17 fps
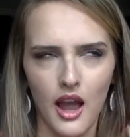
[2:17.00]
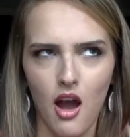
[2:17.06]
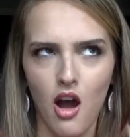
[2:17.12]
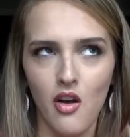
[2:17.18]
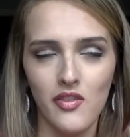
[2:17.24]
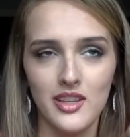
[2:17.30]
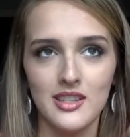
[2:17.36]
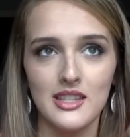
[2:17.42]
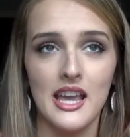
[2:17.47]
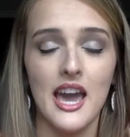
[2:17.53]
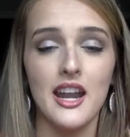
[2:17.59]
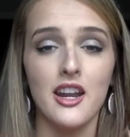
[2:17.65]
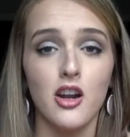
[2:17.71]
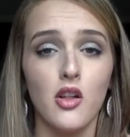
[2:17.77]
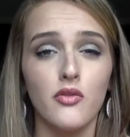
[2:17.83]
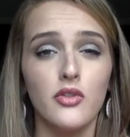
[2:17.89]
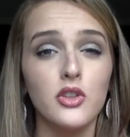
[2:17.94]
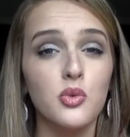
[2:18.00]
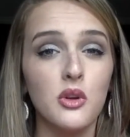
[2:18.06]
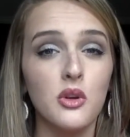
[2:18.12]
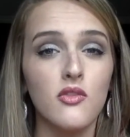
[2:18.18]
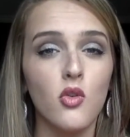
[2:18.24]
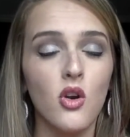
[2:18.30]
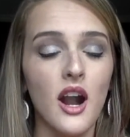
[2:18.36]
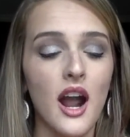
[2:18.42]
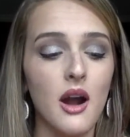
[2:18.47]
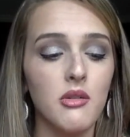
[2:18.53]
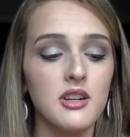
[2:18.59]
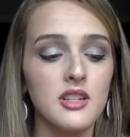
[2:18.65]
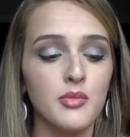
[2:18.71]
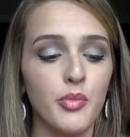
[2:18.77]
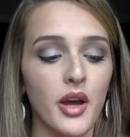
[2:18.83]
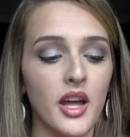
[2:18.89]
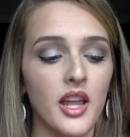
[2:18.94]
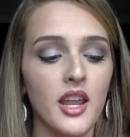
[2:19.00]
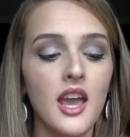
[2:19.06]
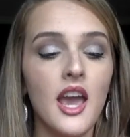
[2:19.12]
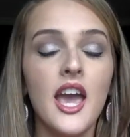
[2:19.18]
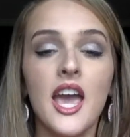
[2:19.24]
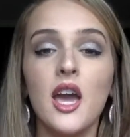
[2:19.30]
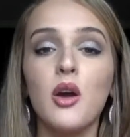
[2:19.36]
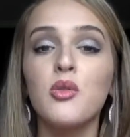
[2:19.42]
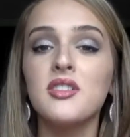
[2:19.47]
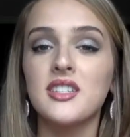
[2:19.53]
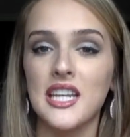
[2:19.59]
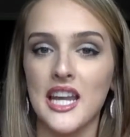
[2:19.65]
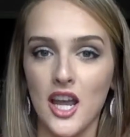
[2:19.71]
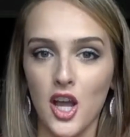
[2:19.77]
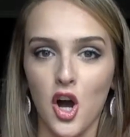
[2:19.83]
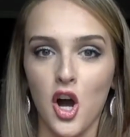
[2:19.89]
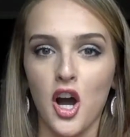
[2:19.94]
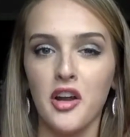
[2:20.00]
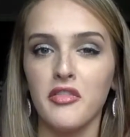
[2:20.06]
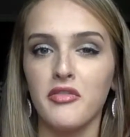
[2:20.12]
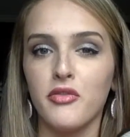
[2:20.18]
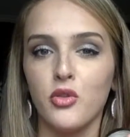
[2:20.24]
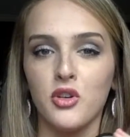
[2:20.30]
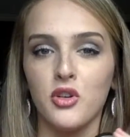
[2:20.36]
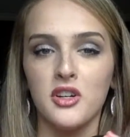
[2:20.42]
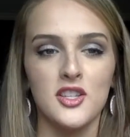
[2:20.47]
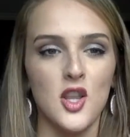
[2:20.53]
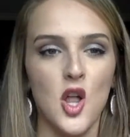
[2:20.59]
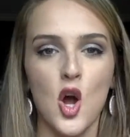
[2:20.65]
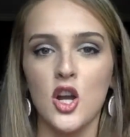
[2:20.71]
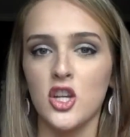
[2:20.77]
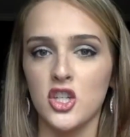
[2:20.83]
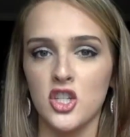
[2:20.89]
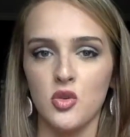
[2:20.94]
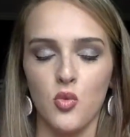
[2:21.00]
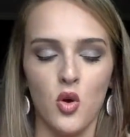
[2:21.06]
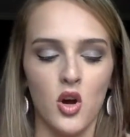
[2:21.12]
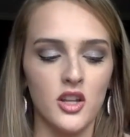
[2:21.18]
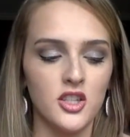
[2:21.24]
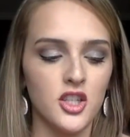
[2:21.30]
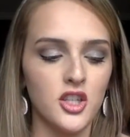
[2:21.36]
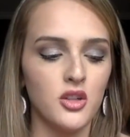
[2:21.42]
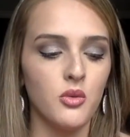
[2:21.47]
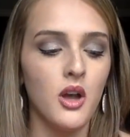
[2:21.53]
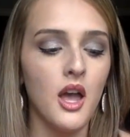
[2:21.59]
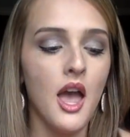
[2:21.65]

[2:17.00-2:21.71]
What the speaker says: obviously had it on for 24 hours, but it will stay on for as long as you want to.